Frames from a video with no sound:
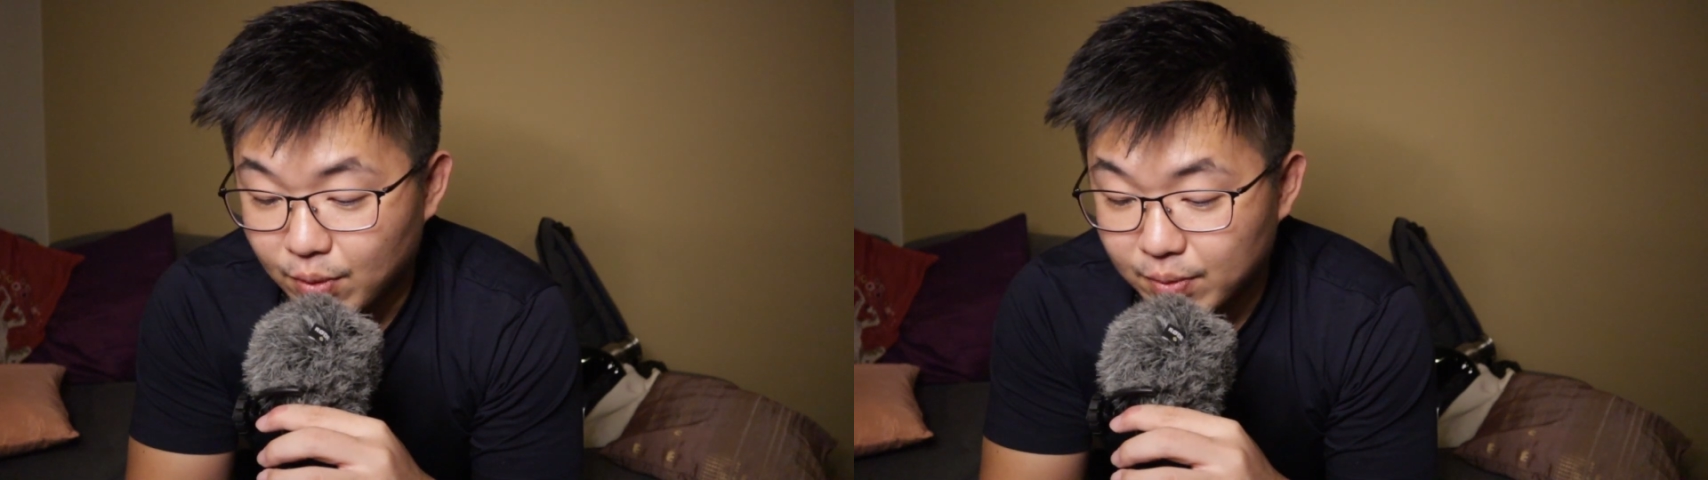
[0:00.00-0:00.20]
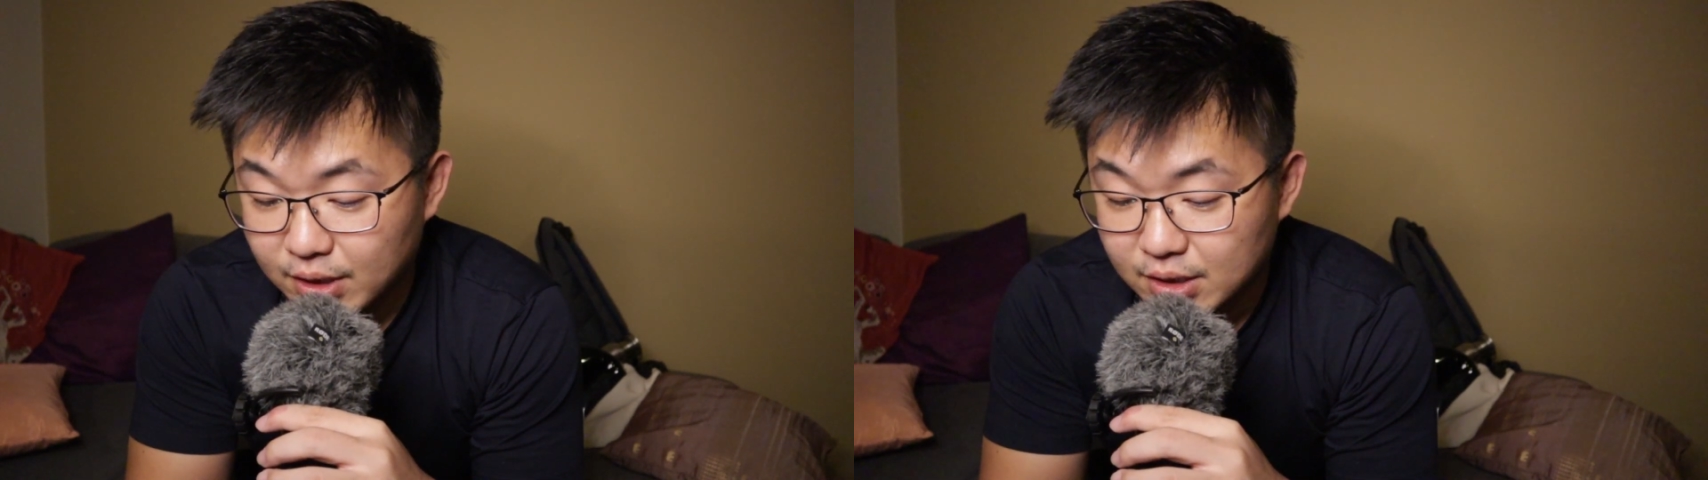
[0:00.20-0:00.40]

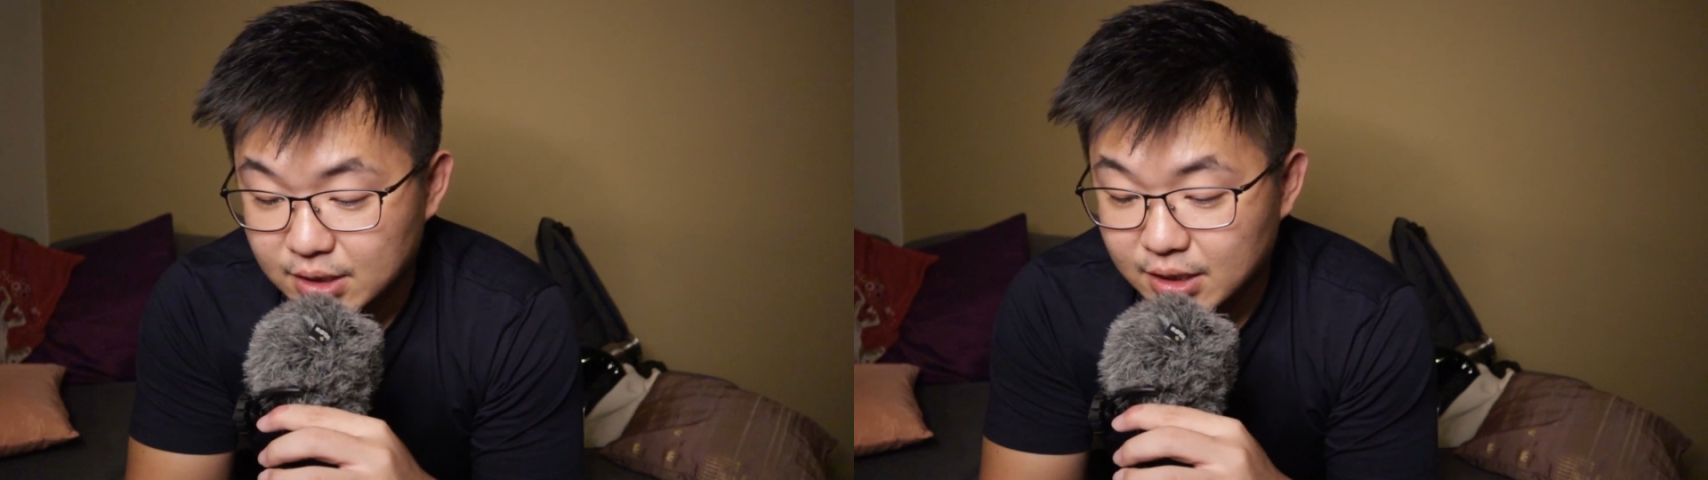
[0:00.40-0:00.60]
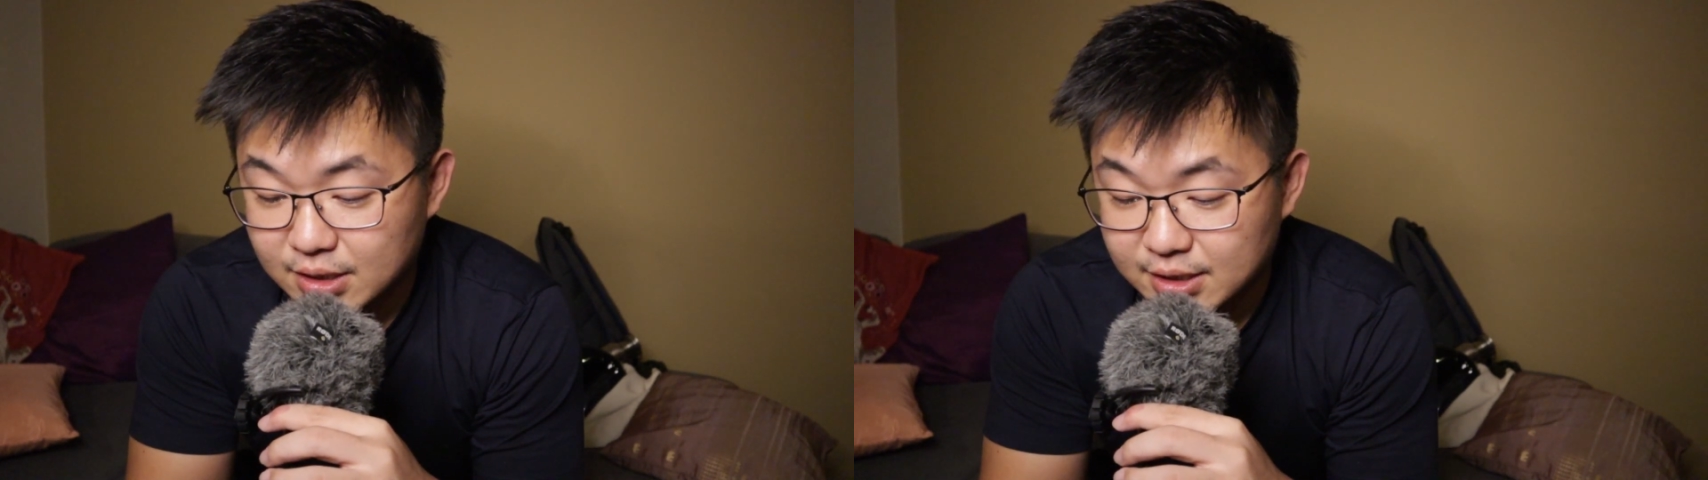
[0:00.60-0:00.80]

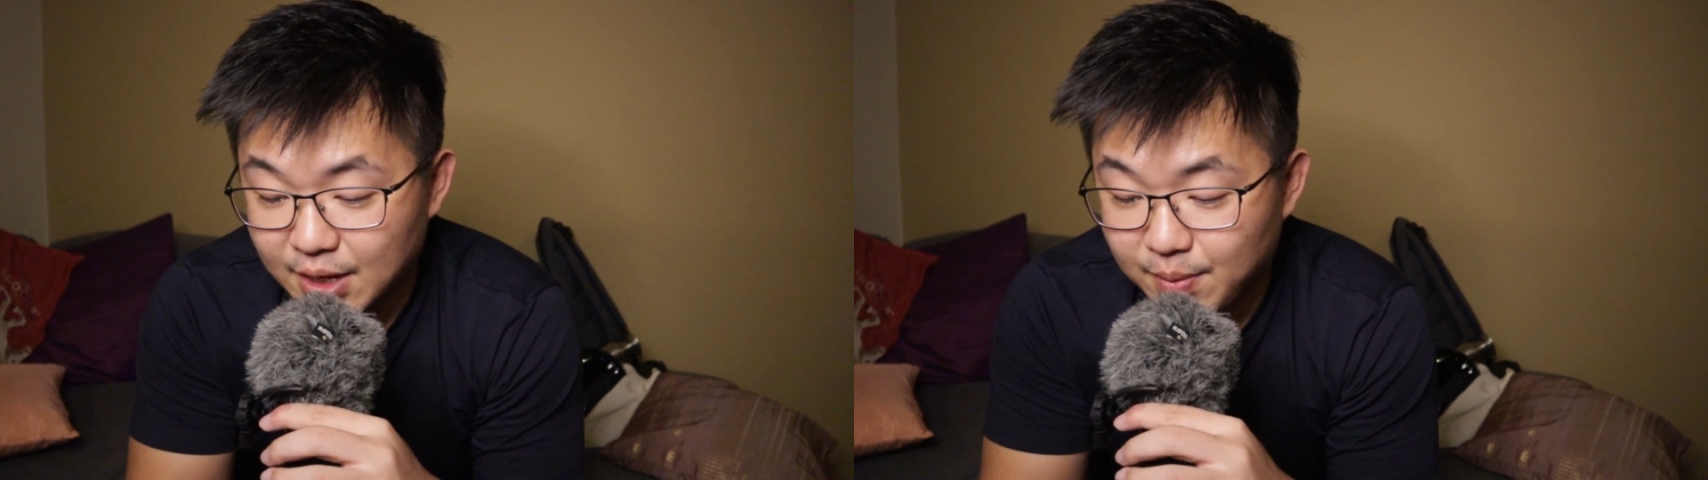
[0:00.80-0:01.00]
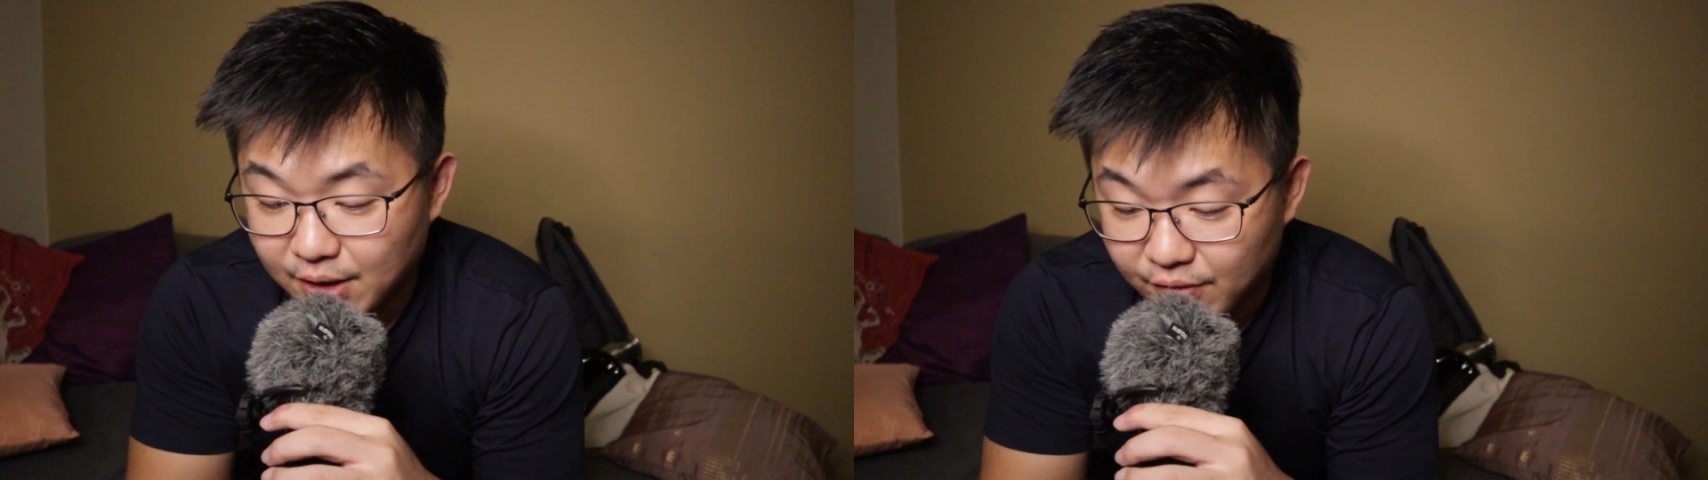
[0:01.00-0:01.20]
properties in the
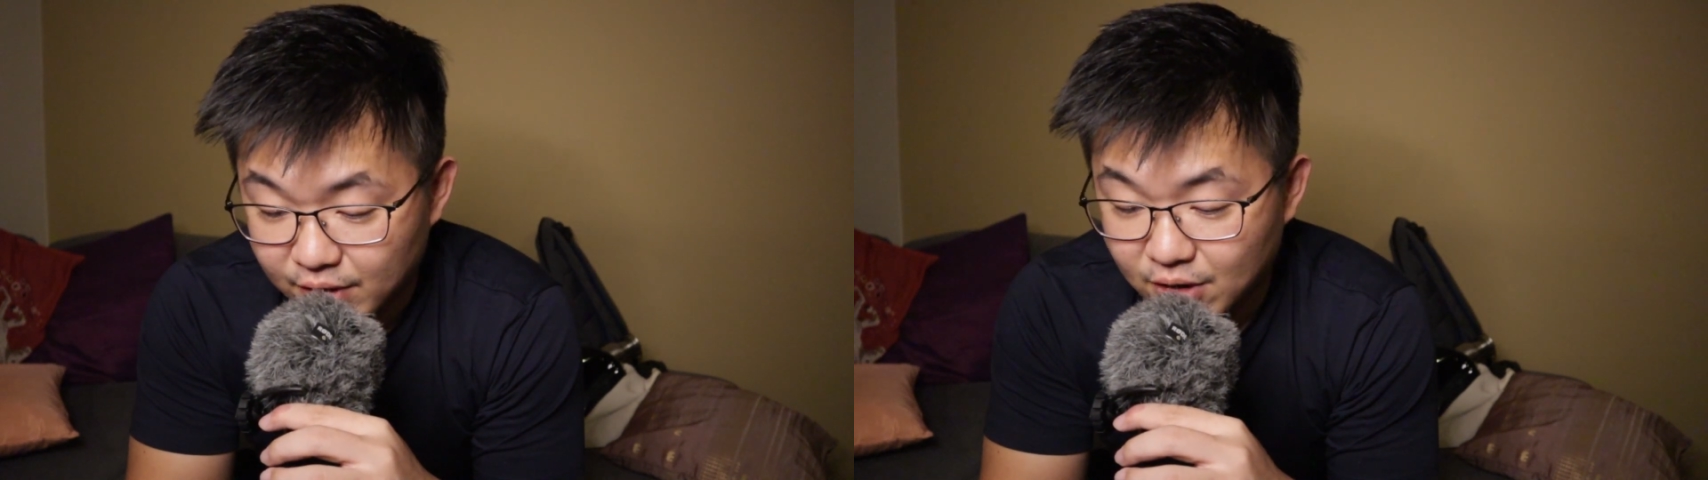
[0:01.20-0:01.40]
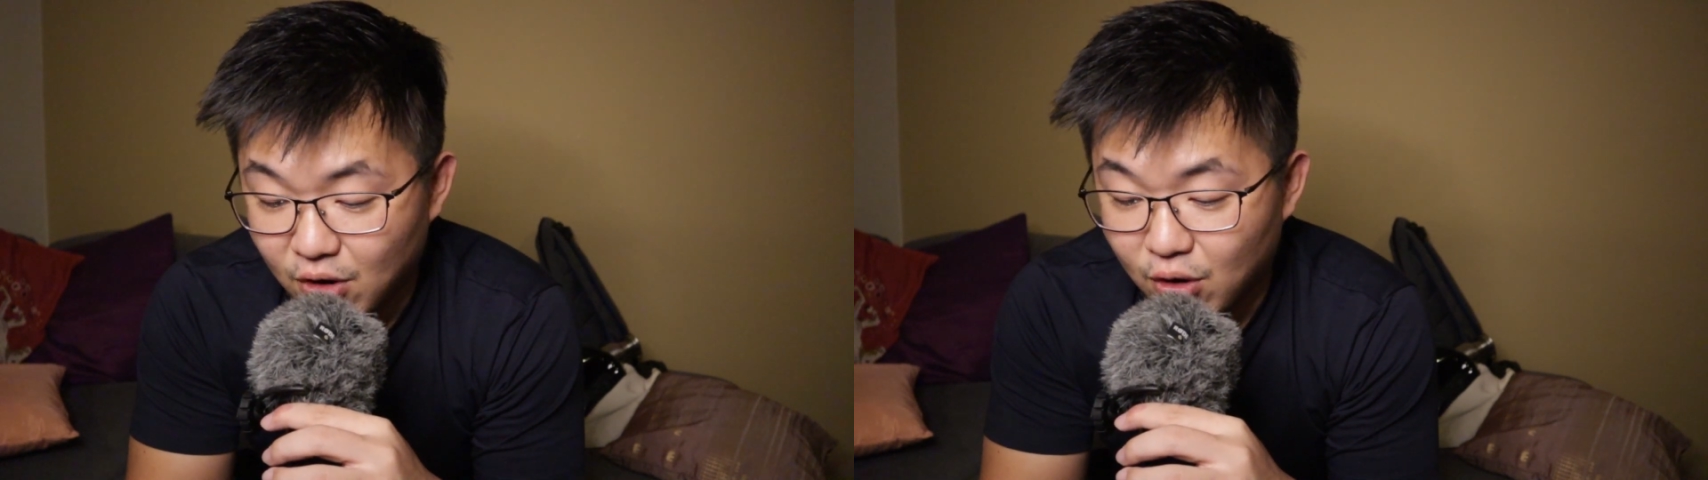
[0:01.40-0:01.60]
same area